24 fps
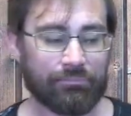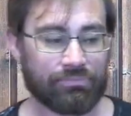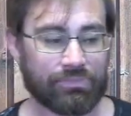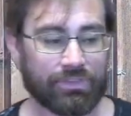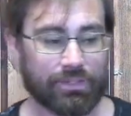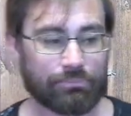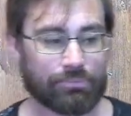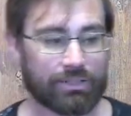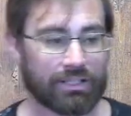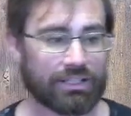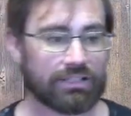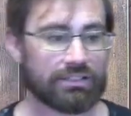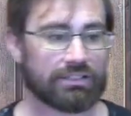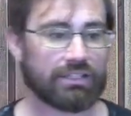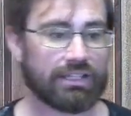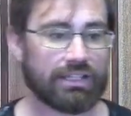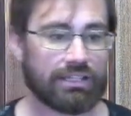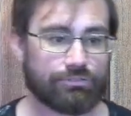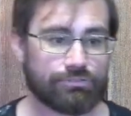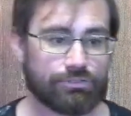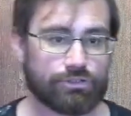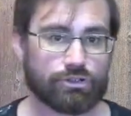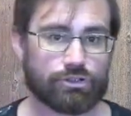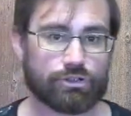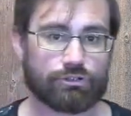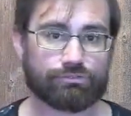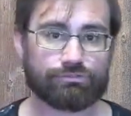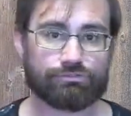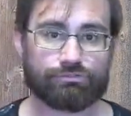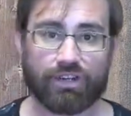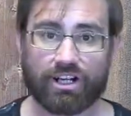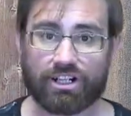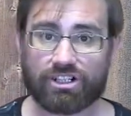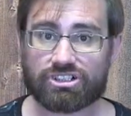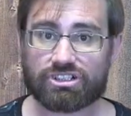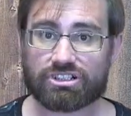but if you're
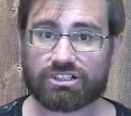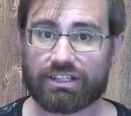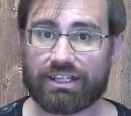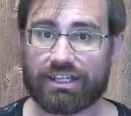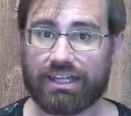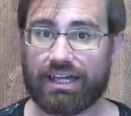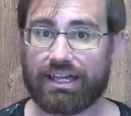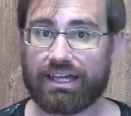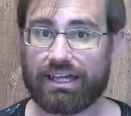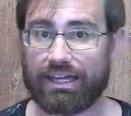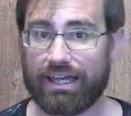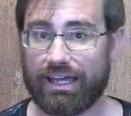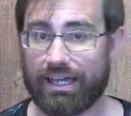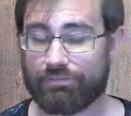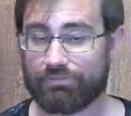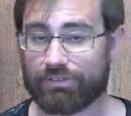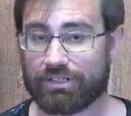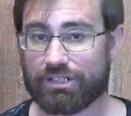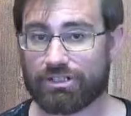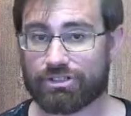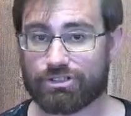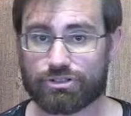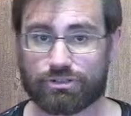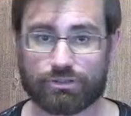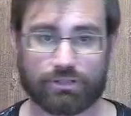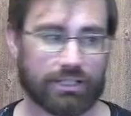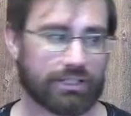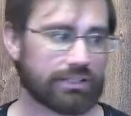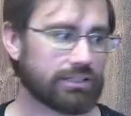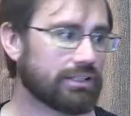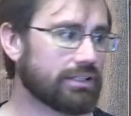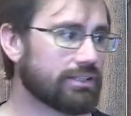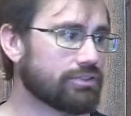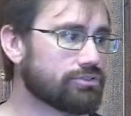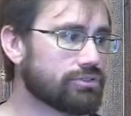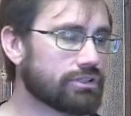functionally have an issue
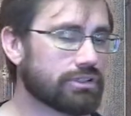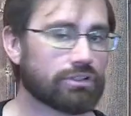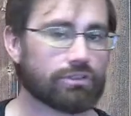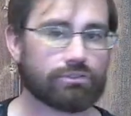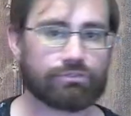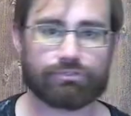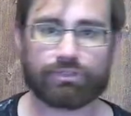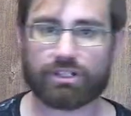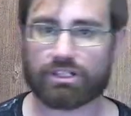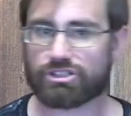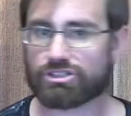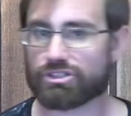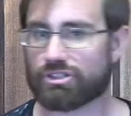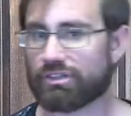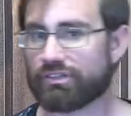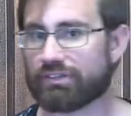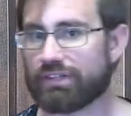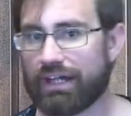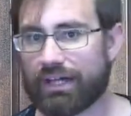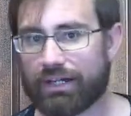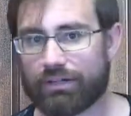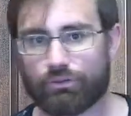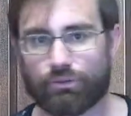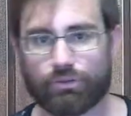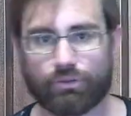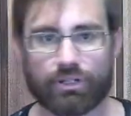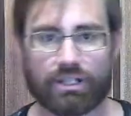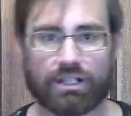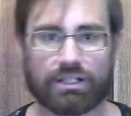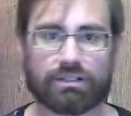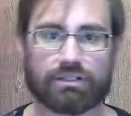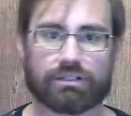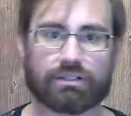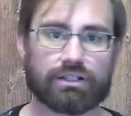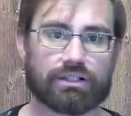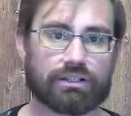like adrenal function, thyroid,